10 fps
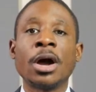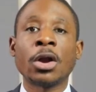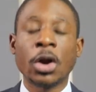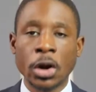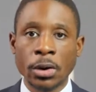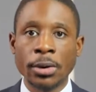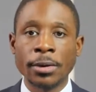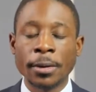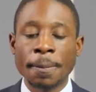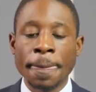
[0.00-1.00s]
occurred.
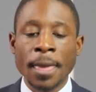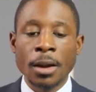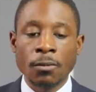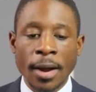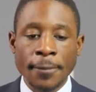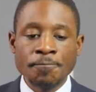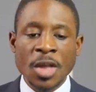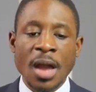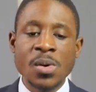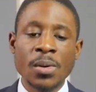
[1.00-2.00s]
Right.
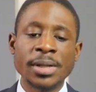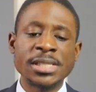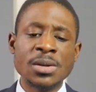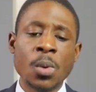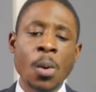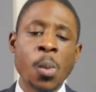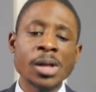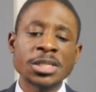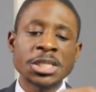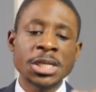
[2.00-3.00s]
And we want to see, well,
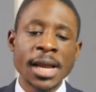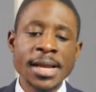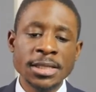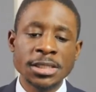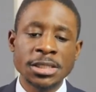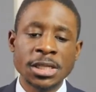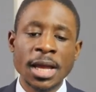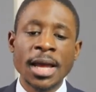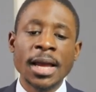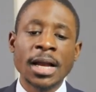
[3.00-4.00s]
what changed
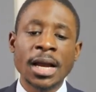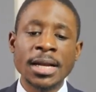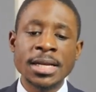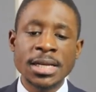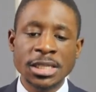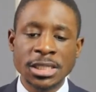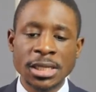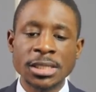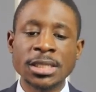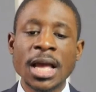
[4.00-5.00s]

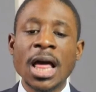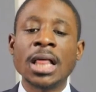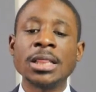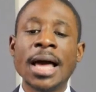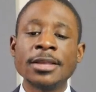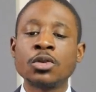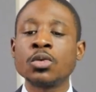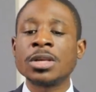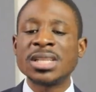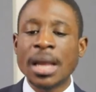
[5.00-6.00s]
conditions led to
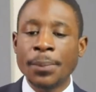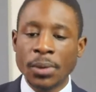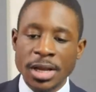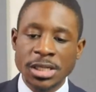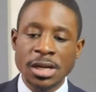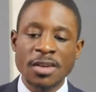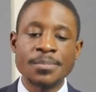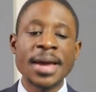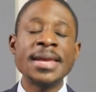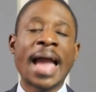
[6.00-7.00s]
the separation of
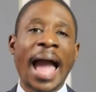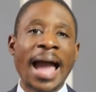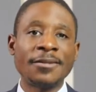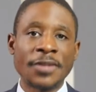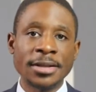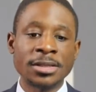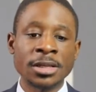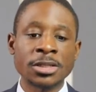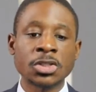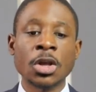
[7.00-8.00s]
many
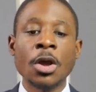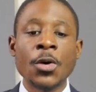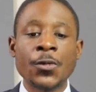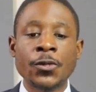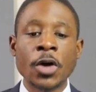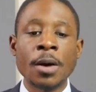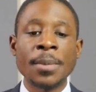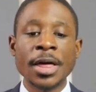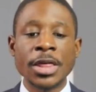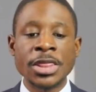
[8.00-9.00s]
Adventists from
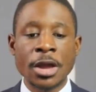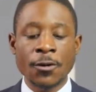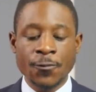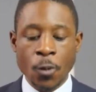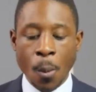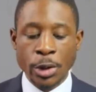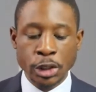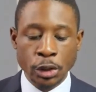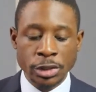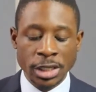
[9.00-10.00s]
their former
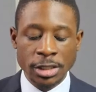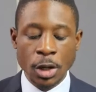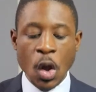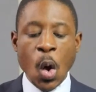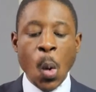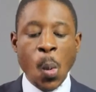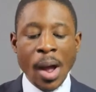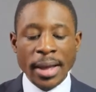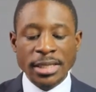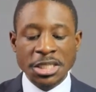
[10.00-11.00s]
churches?
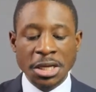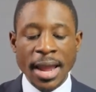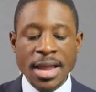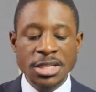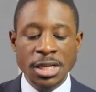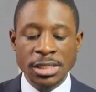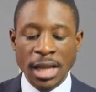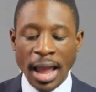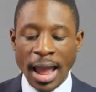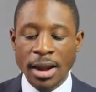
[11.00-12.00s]
What changes
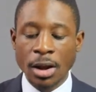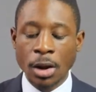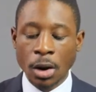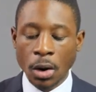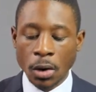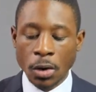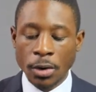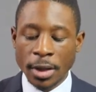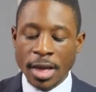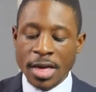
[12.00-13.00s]
had
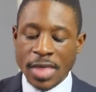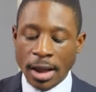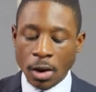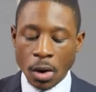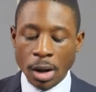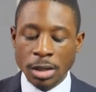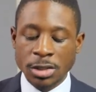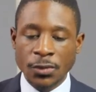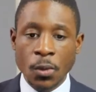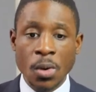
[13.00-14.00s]
occurred that caused
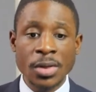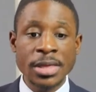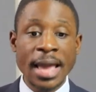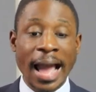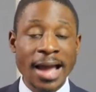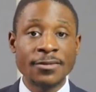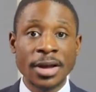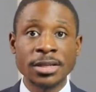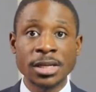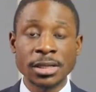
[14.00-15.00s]
for the
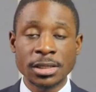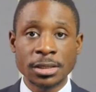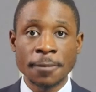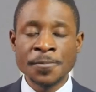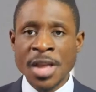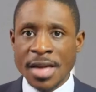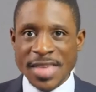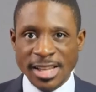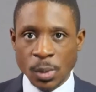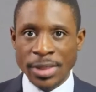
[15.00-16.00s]
Adventists?
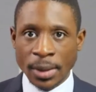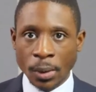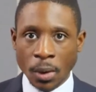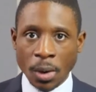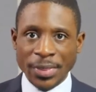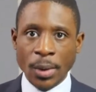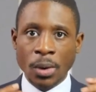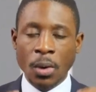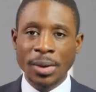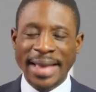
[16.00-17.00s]
That's what they were called. They were
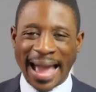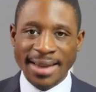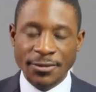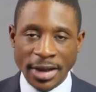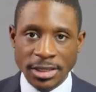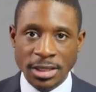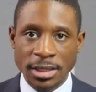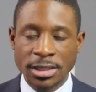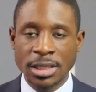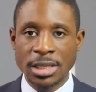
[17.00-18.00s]
called
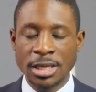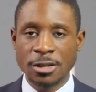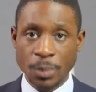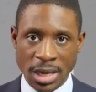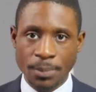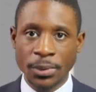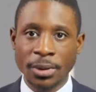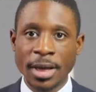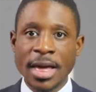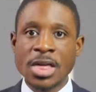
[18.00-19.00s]
Adventists, these
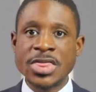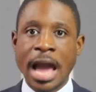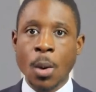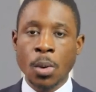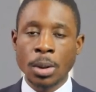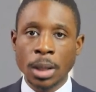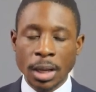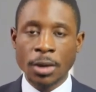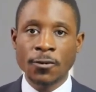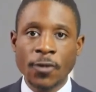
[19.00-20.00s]
people that were
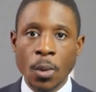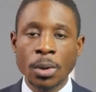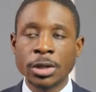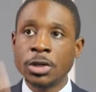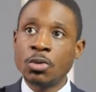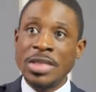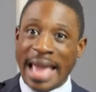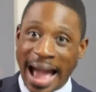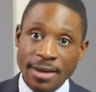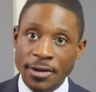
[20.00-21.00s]
looking forward to the
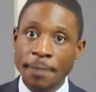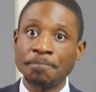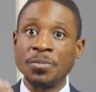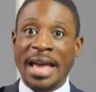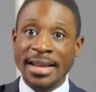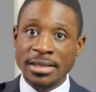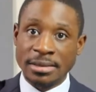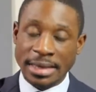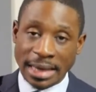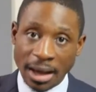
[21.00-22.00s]
advent, that is
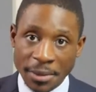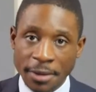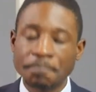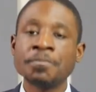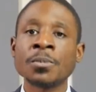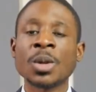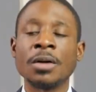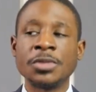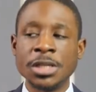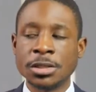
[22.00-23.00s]
the coming
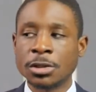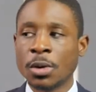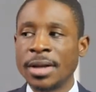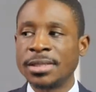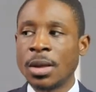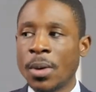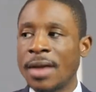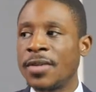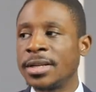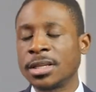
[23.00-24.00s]
of Jesus Christ. They were
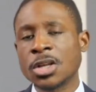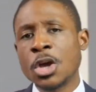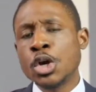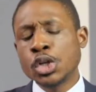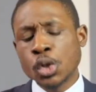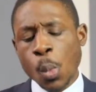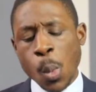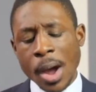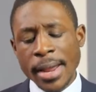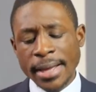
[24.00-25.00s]
Adventists. So
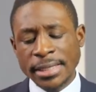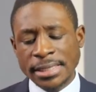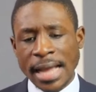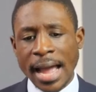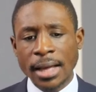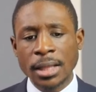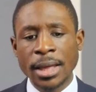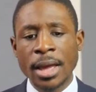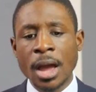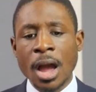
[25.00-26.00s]
what
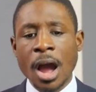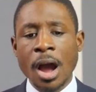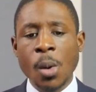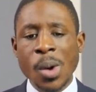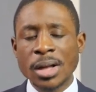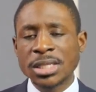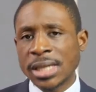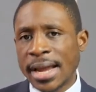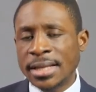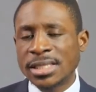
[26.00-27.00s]
exactly, what
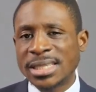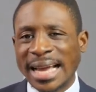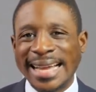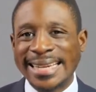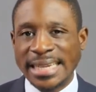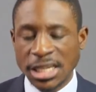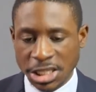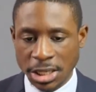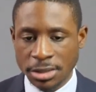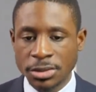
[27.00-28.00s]
changed
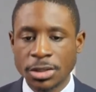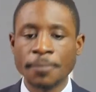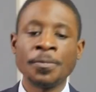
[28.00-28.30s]
conditions